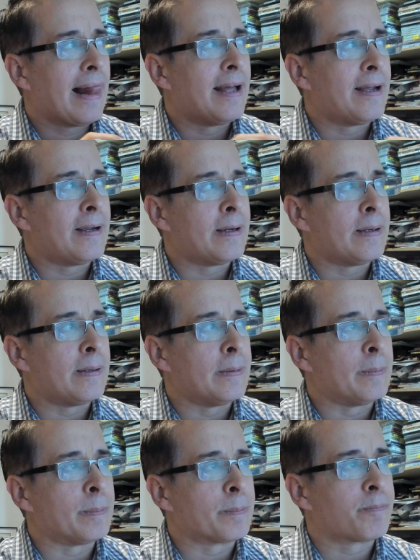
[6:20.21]

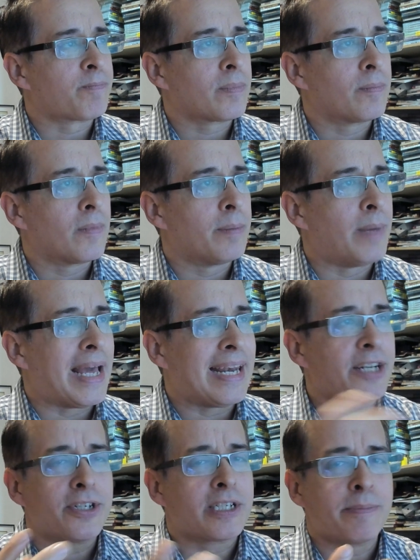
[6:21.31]
And
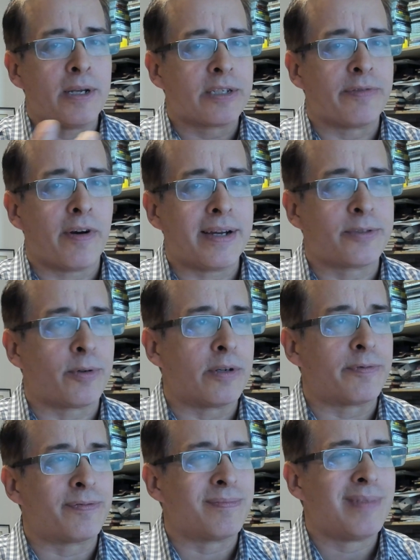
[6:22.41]
it just smells very sort
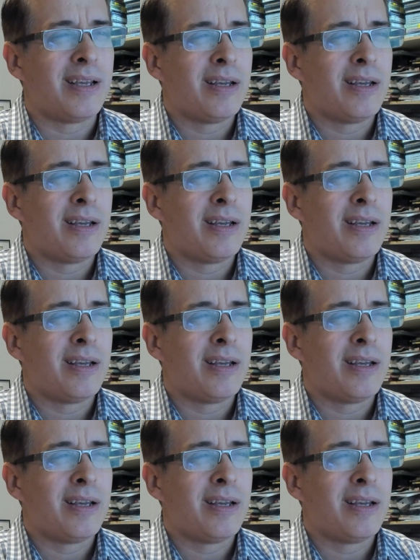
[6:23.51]
of